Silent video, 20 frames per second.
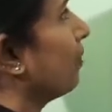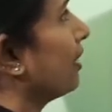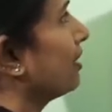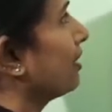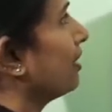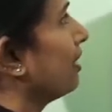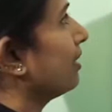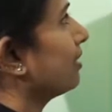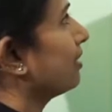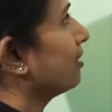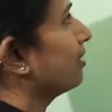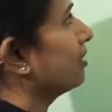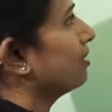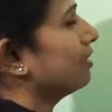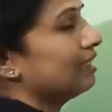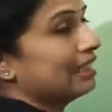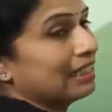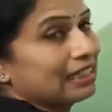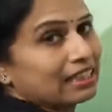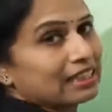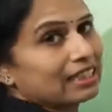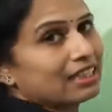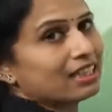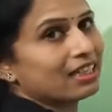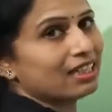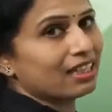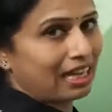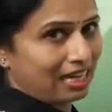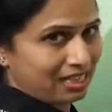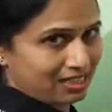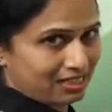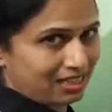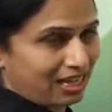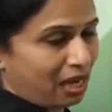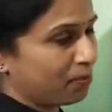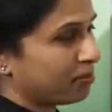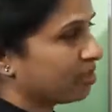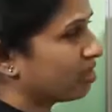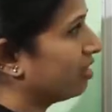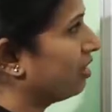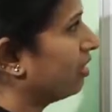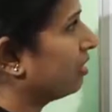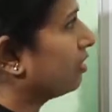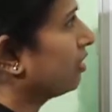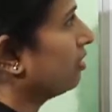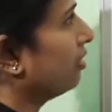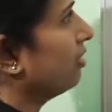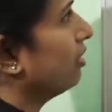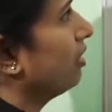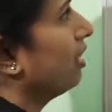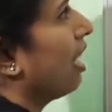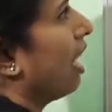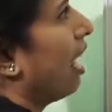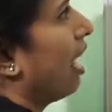first letter D as capital letter